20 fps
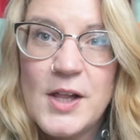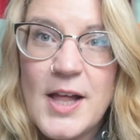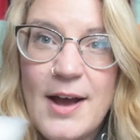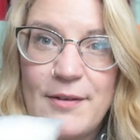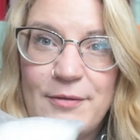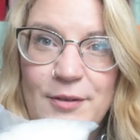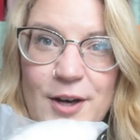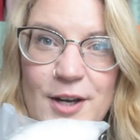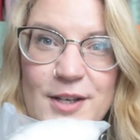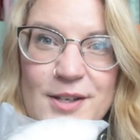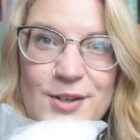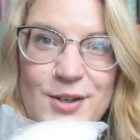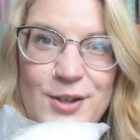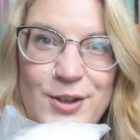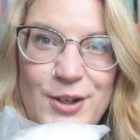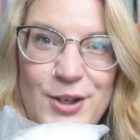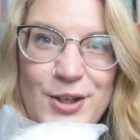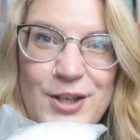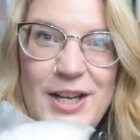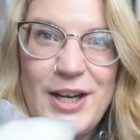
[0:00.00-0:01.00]
a lot for us to
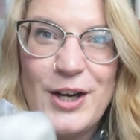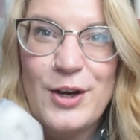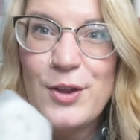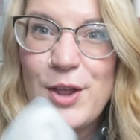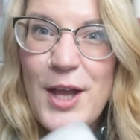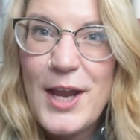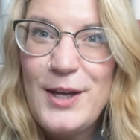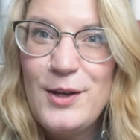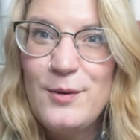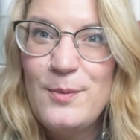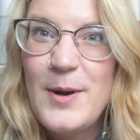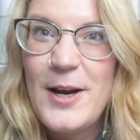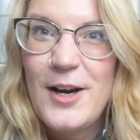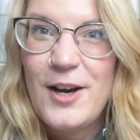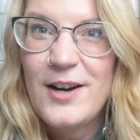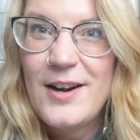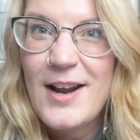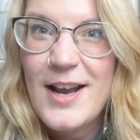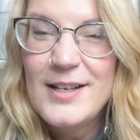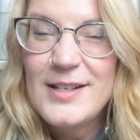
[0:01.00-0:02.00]
learn here. Thank you,
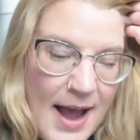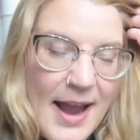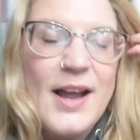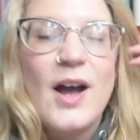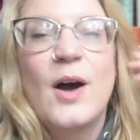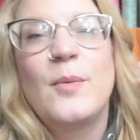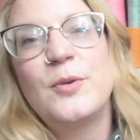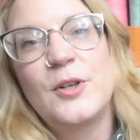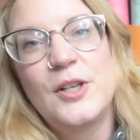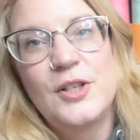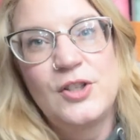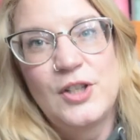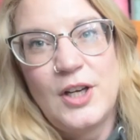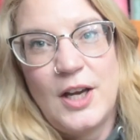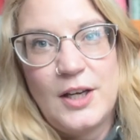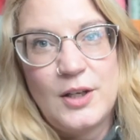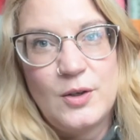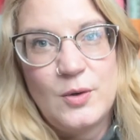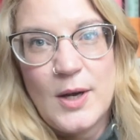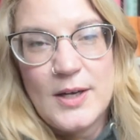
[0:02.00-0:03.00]
Paradise. I
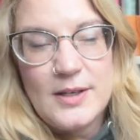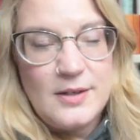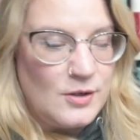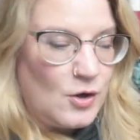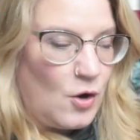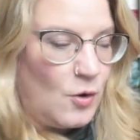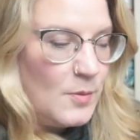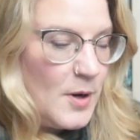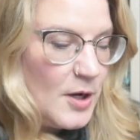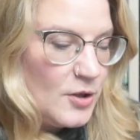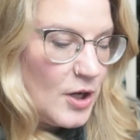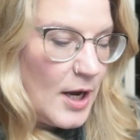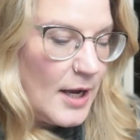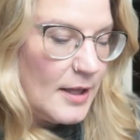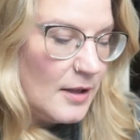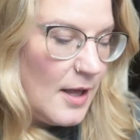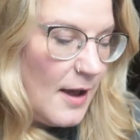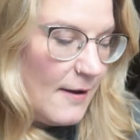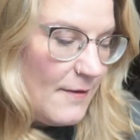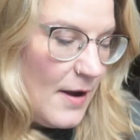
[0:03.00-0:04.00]
appreciate you guys so much.
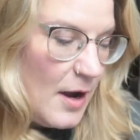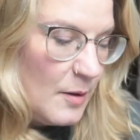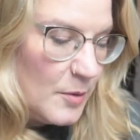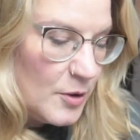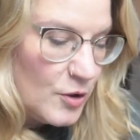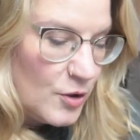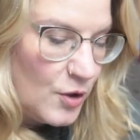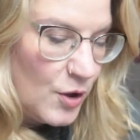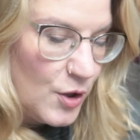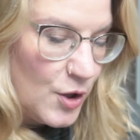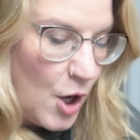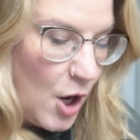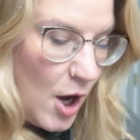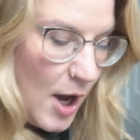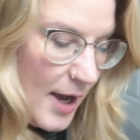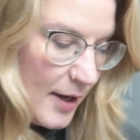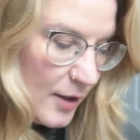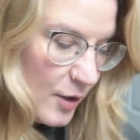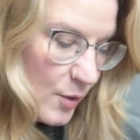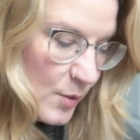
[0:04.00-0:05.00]
I love how much
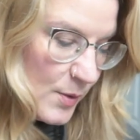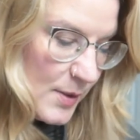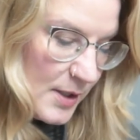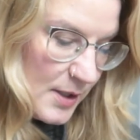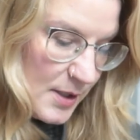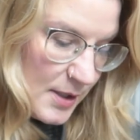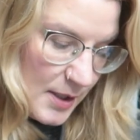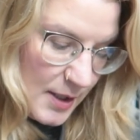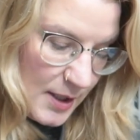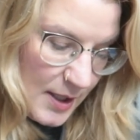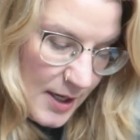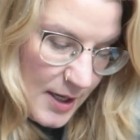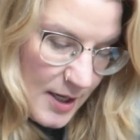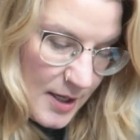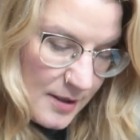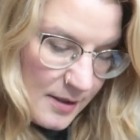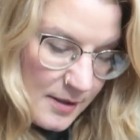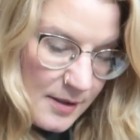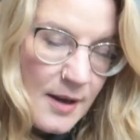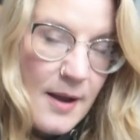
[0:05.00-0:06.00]
thought goes into
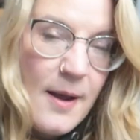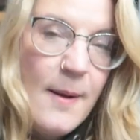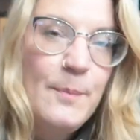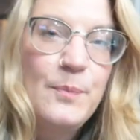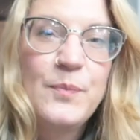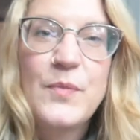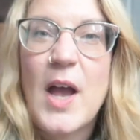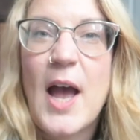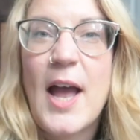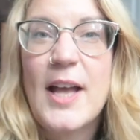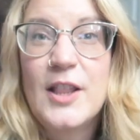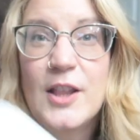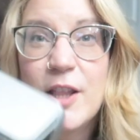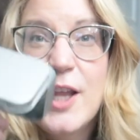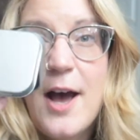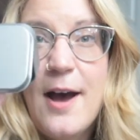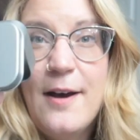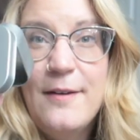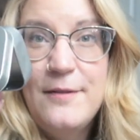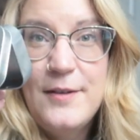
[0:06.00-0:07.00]
these. I
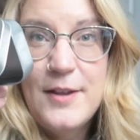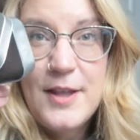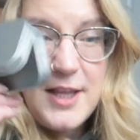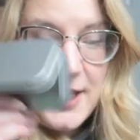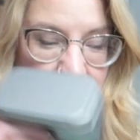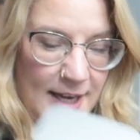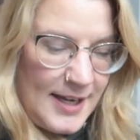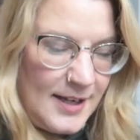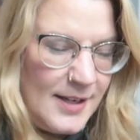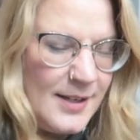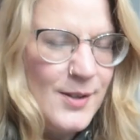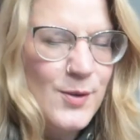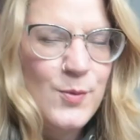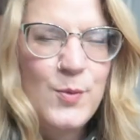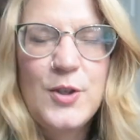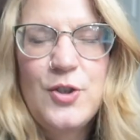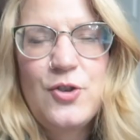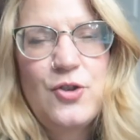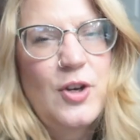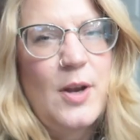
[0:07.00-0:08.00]
love this,
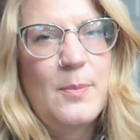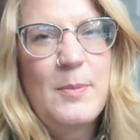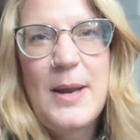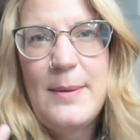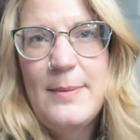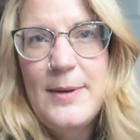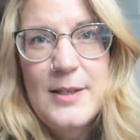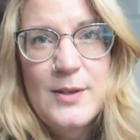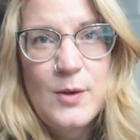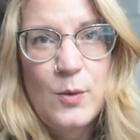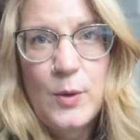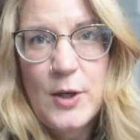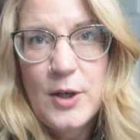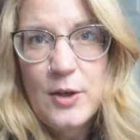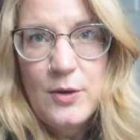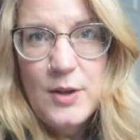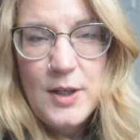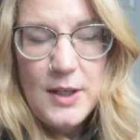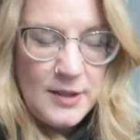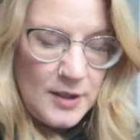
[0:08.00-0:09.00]
which maybe it's a
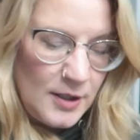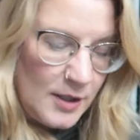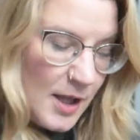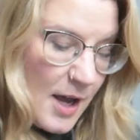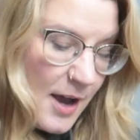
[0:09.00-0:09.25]
weird thing to